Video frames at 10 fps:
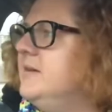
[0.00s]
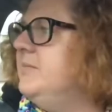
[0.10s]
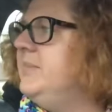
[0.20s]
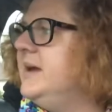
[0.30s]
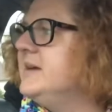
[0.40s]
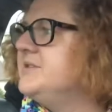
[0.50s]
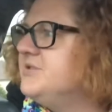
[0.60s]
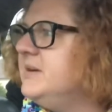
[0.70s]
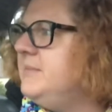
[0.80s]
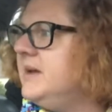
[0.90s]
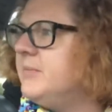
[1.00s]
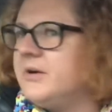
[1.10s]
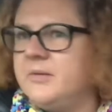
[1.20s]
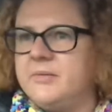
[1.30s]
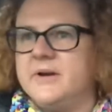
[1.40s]
be extremely
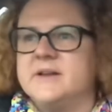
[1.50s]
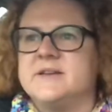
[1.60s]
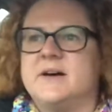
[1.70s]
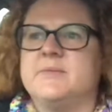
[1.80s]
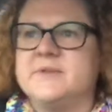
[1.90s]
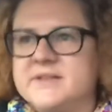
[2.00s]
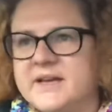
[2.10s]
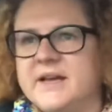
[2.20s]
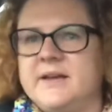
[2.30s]
appropriate, I would say.